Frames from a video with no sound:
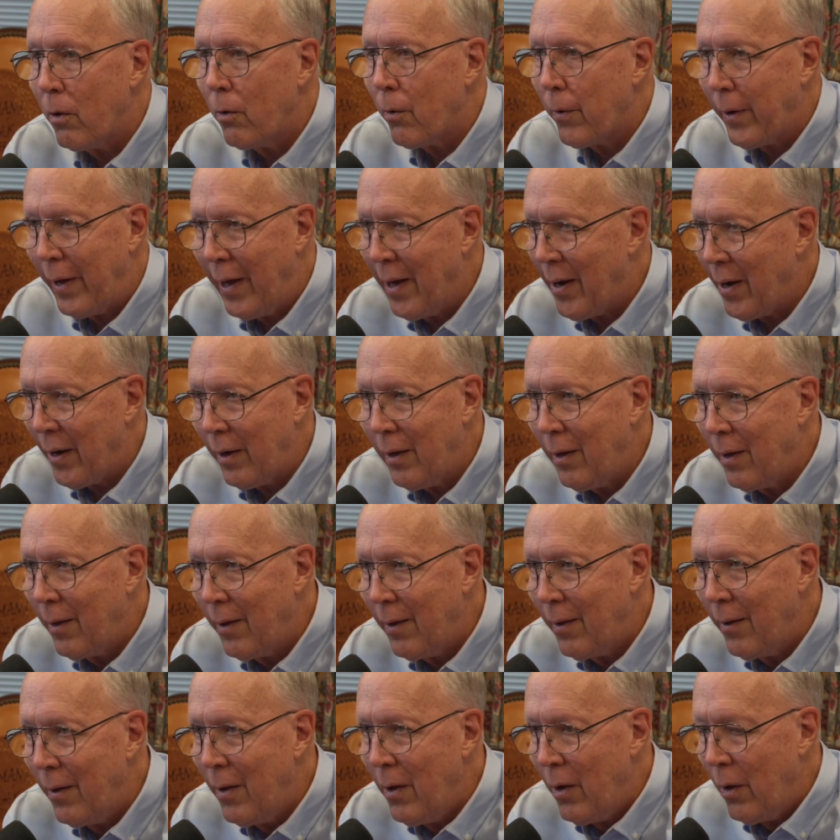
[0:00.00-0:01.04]
organic.
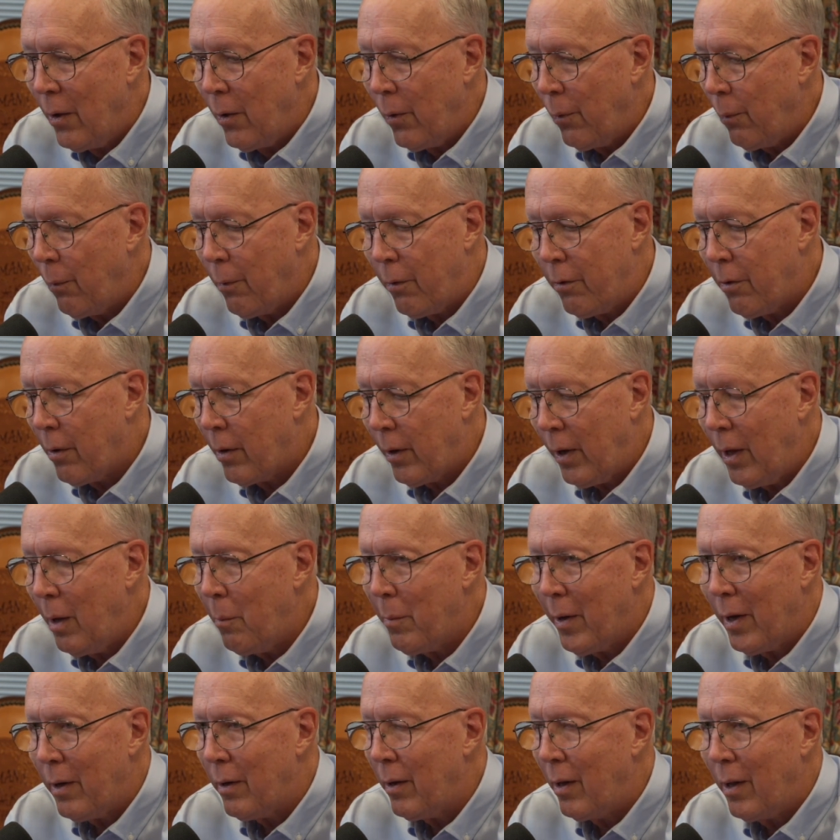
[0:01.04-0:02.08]
We're talking
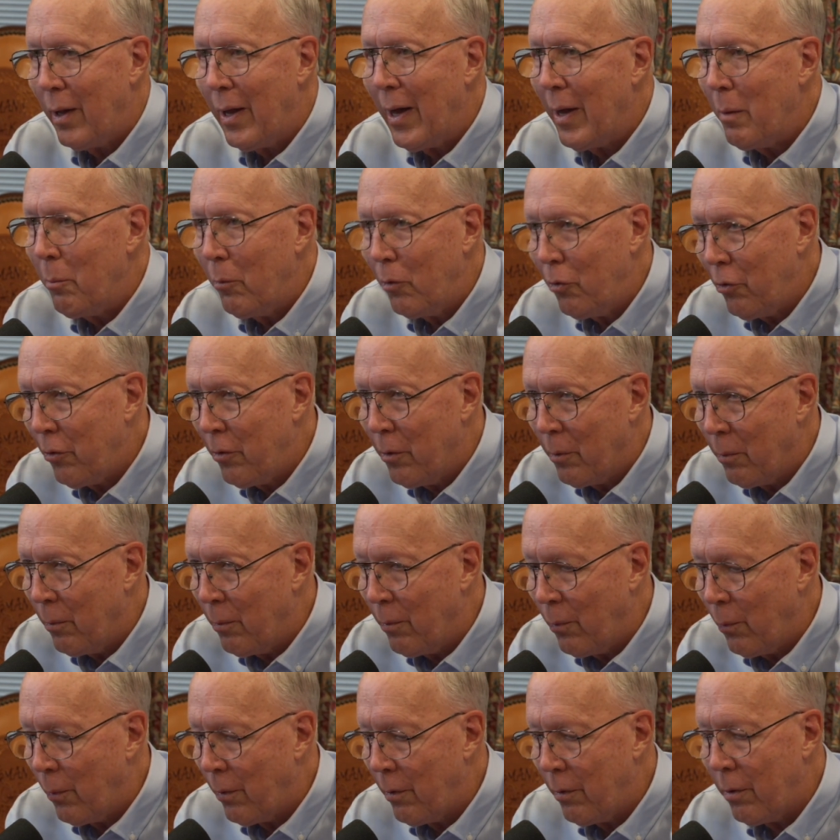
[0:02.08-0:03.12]
about
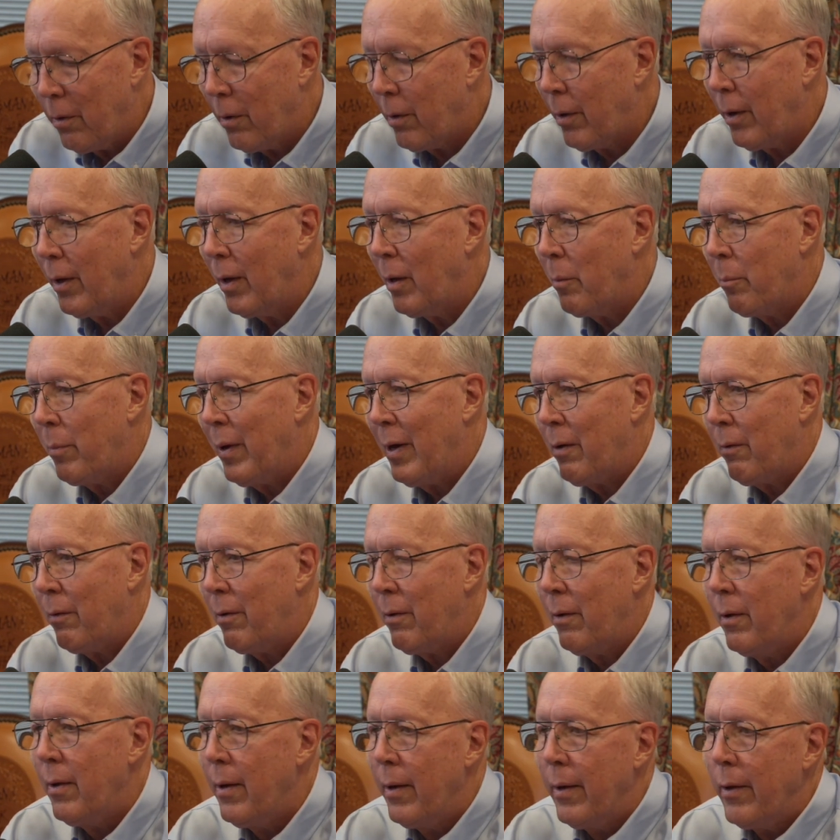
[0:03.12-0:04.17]
limestone. We're talking about
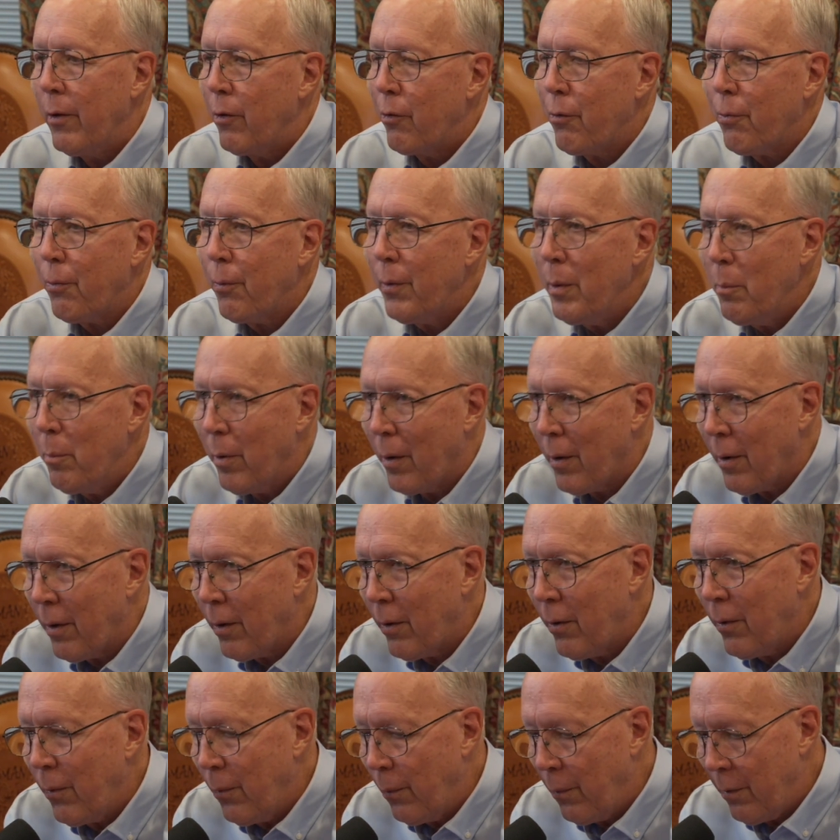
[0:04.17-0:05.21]
tree
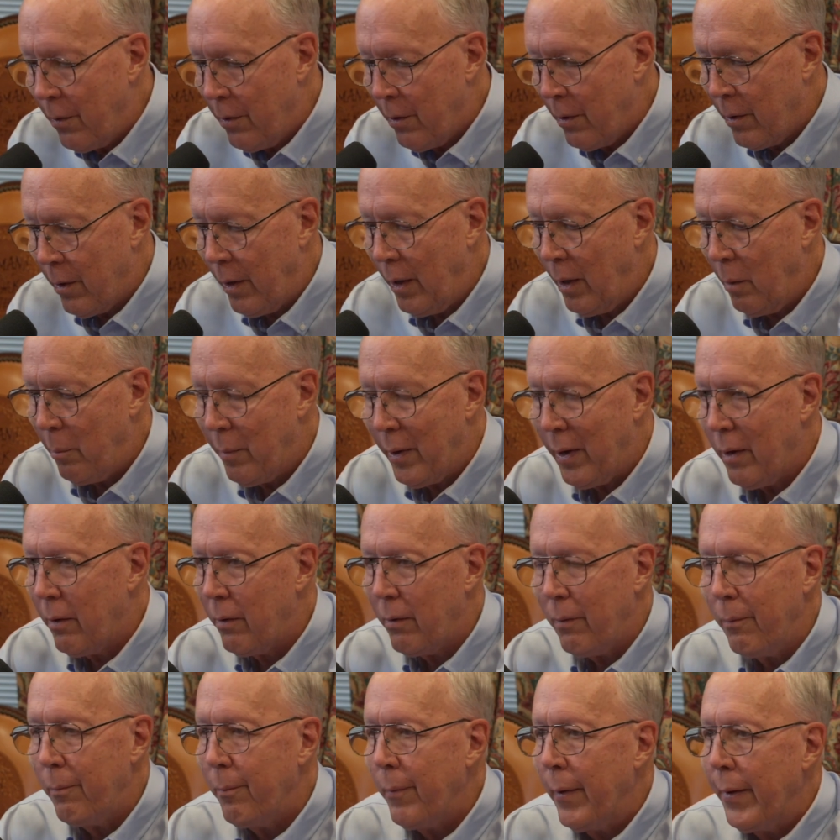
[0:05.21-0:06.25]
bark. We're talking
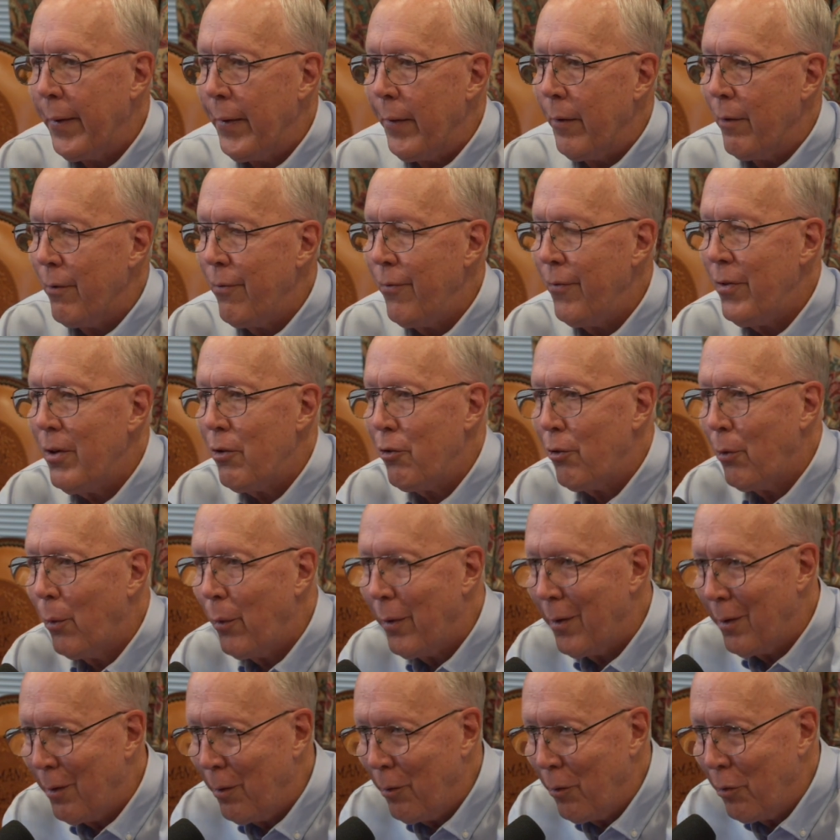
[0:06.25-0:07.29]
about fish
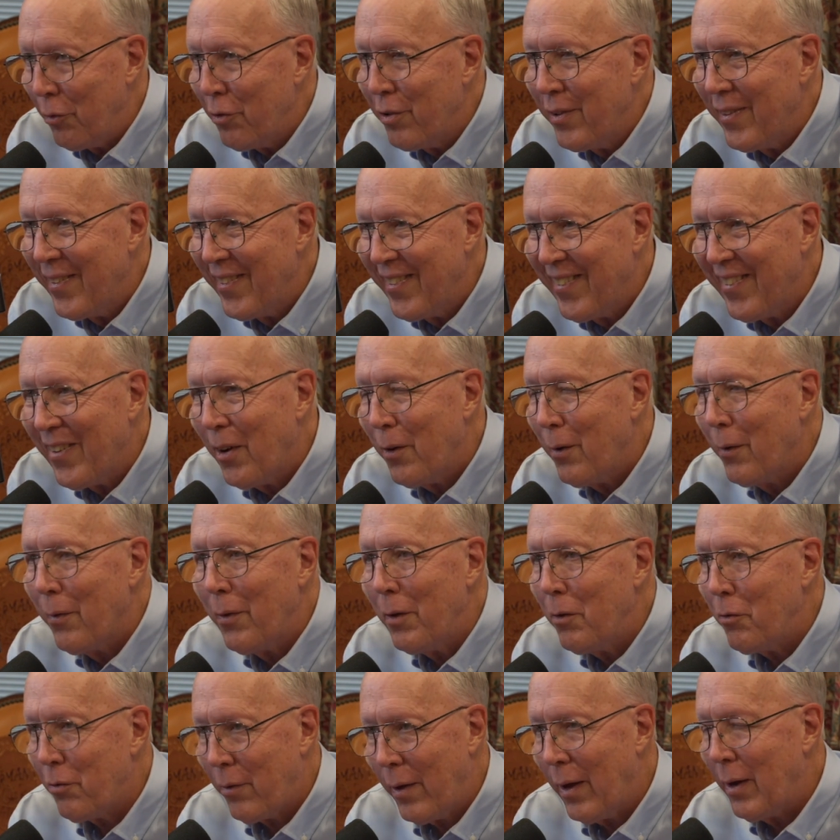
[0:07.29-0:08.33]
oils, all
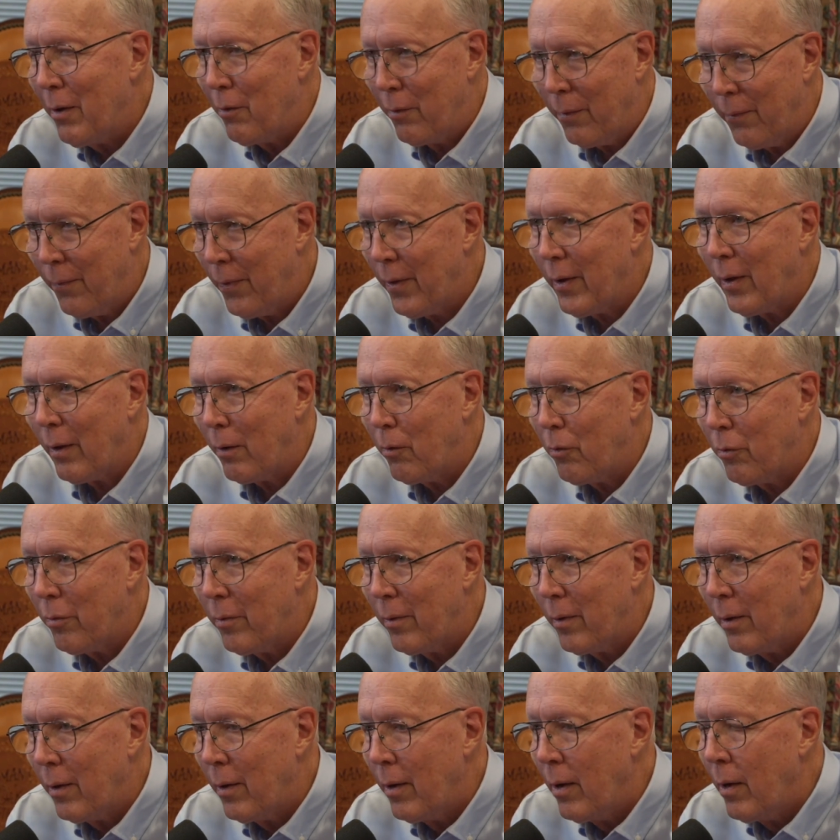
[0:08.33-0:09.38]
these kinds of things,
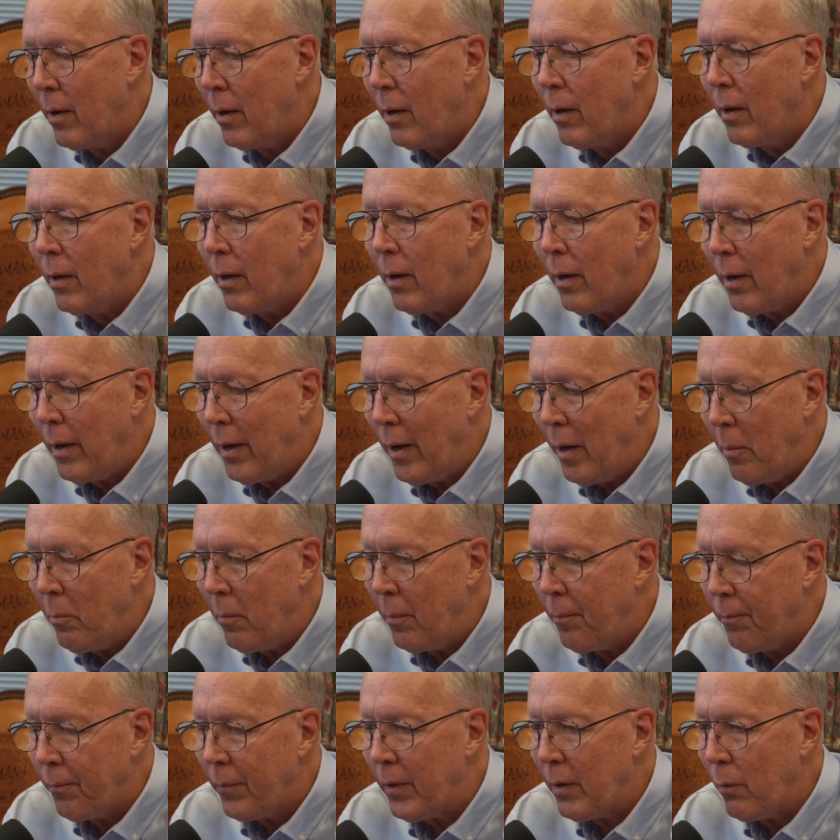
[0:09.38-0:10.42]

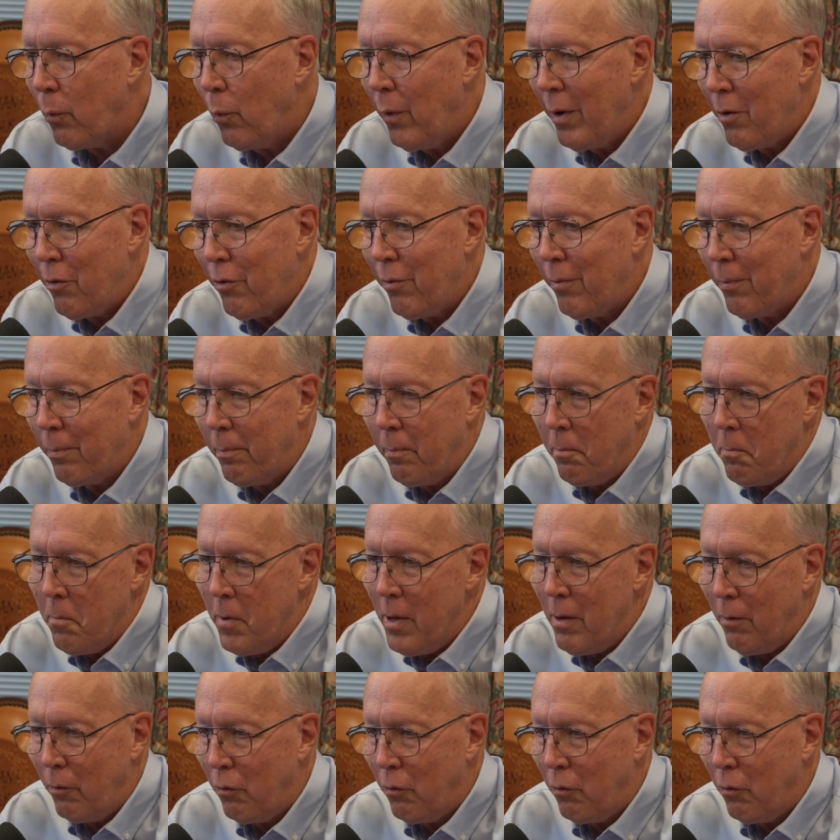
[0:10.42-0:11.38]
which in